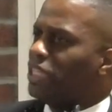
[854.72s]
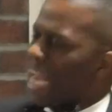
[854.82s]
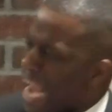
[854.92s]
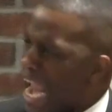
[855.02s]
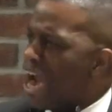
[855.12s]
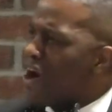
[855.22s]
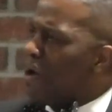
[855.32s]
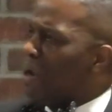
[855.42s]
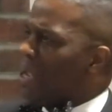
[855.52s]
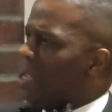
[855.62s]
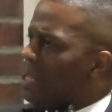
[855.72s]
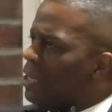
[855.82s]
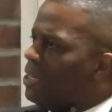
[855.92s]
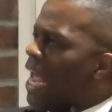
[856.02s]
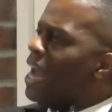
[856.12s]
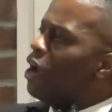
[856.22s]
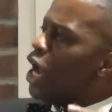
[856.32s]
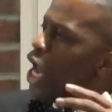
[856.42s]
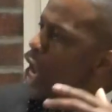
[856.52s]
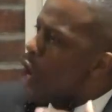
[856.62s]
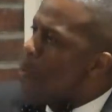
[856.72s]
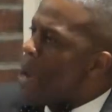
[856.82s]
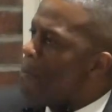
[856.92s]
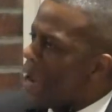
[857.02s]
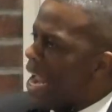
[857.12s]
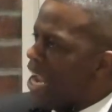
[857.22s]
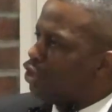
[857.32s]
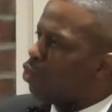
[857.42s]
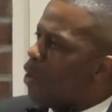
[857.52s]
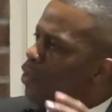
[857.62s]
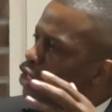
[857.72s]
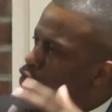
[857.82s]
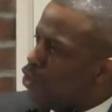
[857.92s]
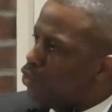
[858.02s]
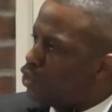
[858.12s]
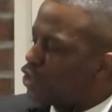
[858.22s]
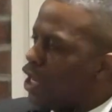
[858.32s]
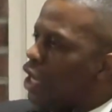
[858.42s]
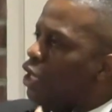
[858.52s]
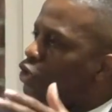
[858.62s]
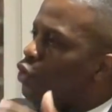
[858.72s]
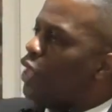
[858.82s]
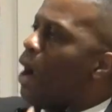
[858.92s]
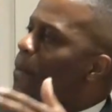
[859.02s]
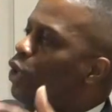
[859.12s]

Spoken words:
to hear that human beings were reduced to their